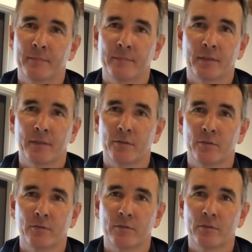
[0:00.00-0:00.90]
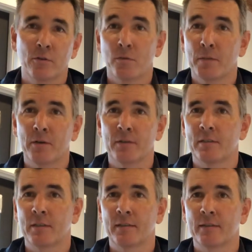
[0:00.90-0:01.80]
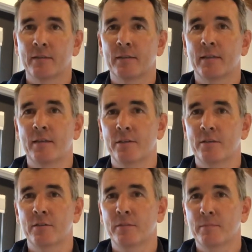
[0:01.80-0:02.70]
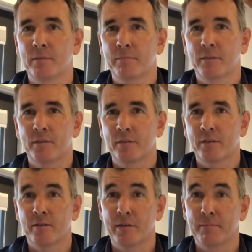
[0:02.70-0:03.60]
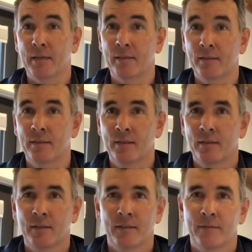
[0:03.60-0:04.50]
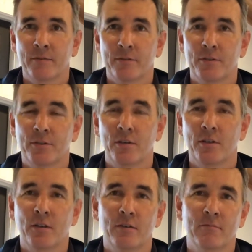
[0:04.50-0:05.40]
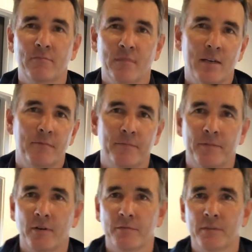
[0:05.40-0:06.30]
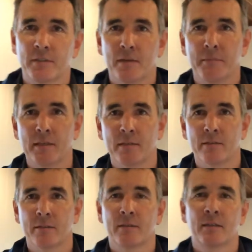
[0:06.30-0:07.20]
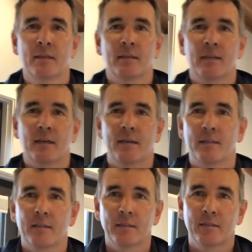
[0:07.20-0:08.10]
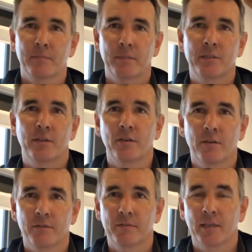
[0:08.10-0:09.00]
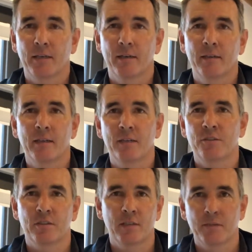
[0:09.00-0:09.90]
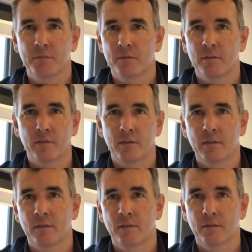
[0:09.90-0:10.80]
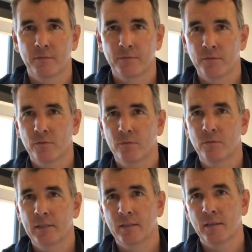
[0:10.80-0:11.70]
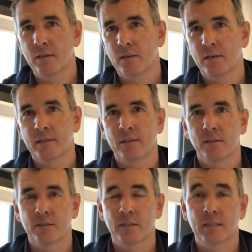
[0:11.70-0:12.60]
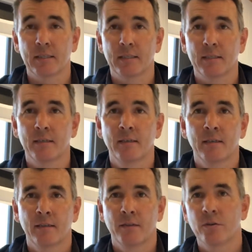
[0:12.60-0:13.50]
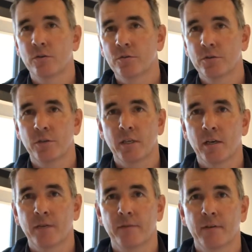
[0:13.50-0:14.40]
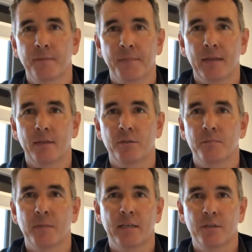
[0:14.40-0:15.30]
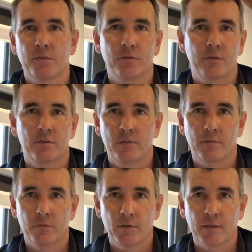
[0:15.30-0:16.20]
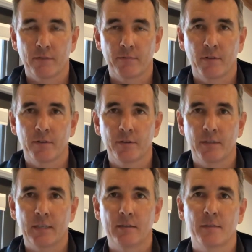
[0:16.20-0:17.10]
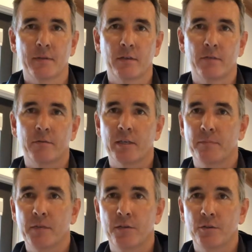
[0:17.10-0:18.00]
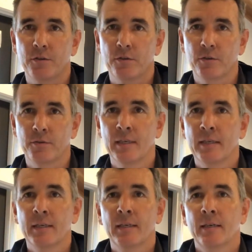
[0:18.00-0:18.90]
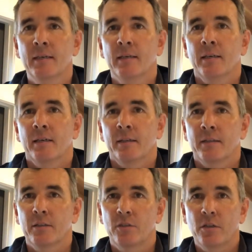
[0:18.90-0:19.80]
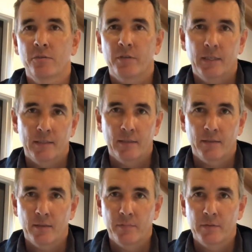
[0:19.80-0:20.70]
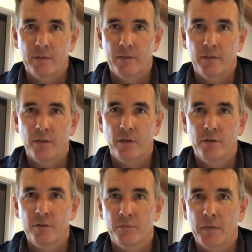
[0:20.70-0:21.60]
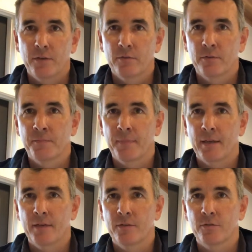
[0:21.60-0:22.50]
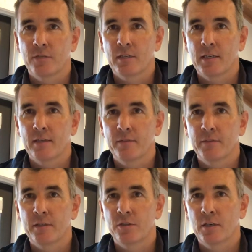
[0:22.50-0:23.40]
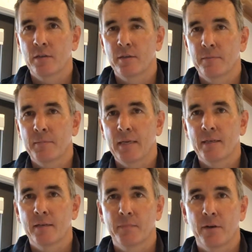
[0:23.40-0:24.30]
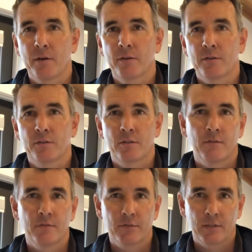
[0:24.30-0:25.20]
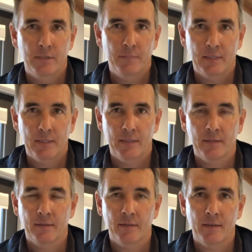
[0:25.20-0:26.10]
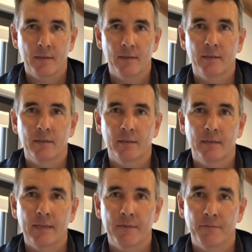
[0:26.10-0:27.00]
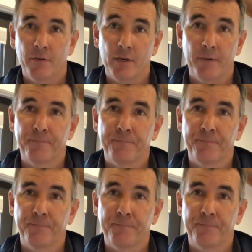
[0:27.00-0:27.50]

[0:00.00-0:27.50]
like an old lawnmower. It's nothing like that. You just simply press the green button for it to turn on, run it for 5 to 10 minutes, and then simply turn it off again. And that just keeps the fuel in the line and nice and clean, the oil turning over, and just making sure the system's running fine. So that's something I'd recommend you do. The solar trailer does come with an owner's manual, and you'll see that with the main components obviously being the inverter,